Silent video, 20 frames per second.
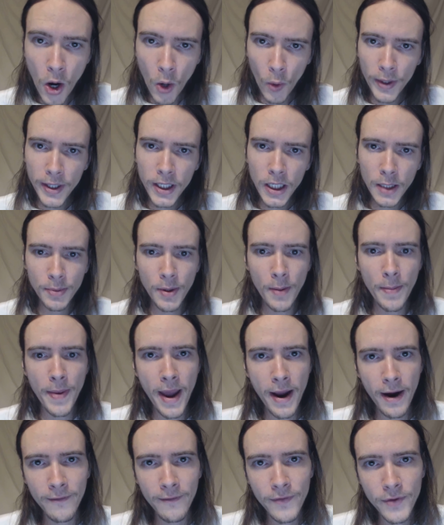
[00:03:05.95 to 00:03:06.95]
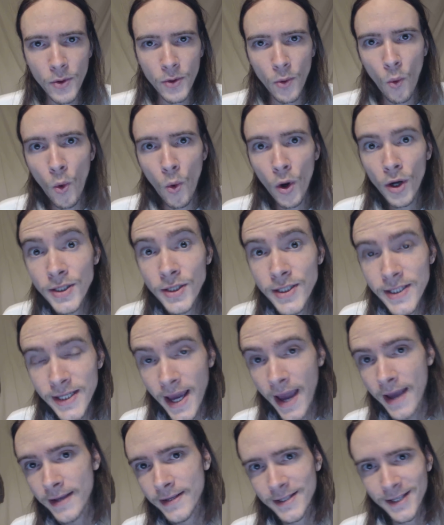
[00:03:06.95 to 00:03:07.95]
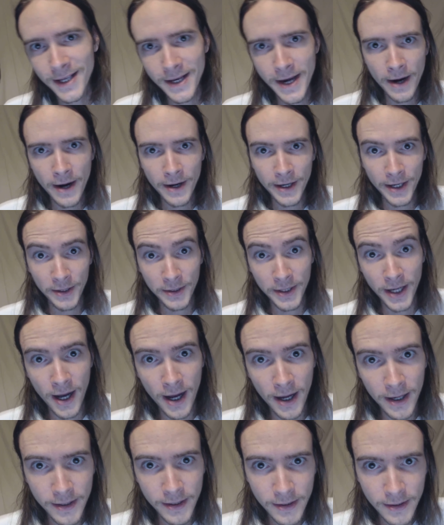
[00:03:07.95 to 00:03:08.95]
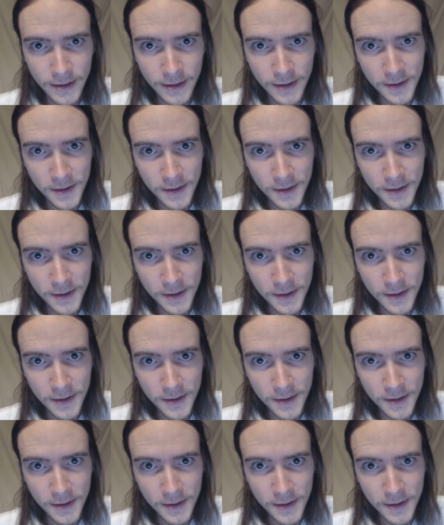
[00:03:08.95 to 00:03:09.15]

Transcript: We're going to prepare for the worst case scenario, God.